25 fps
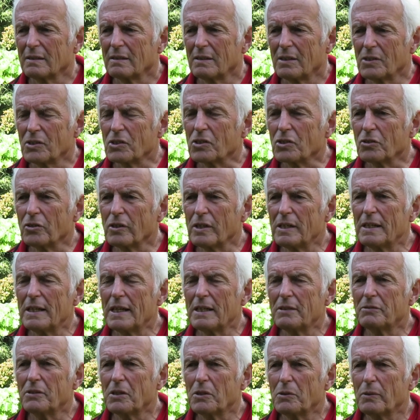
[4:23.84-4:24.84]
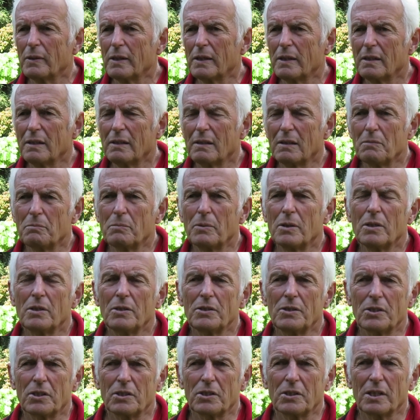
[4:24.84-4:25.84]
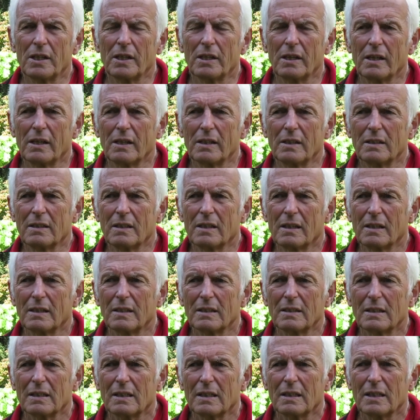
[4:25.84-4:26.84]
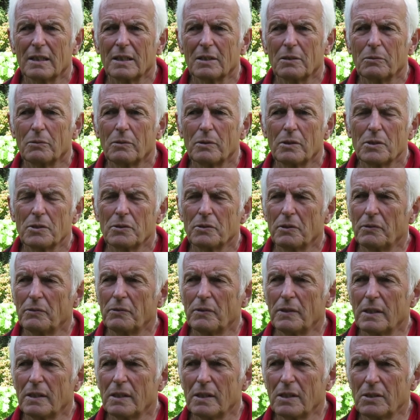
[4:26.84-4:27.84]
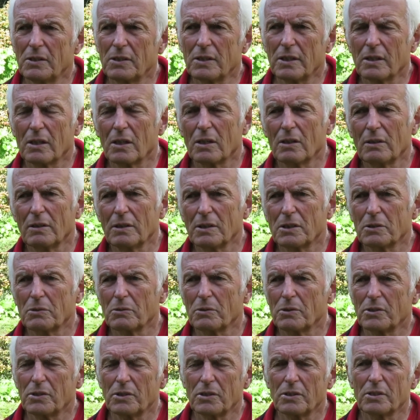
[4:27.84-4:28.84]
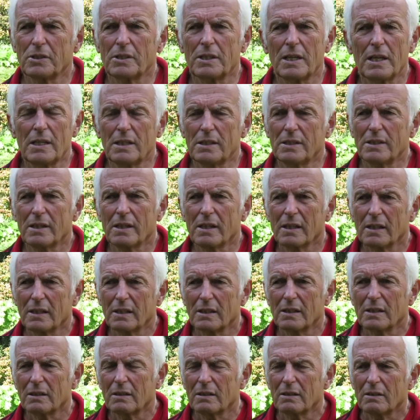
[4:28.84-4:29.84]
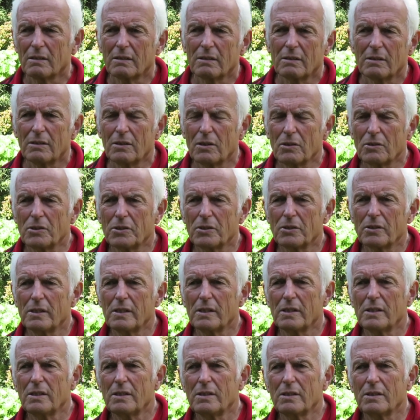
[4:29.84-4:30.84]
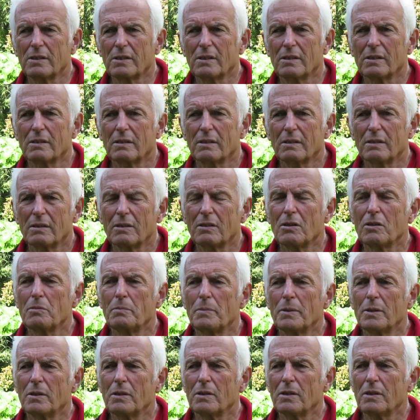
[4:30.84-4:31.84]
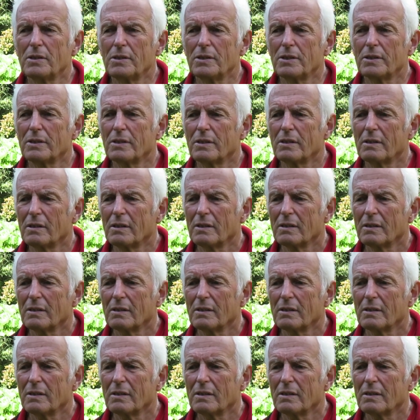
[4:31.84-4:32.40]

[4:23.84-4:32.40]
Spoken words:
there's green everywhere, birds are singing, whereas 50 years ago this was just dead. No trees, no birds.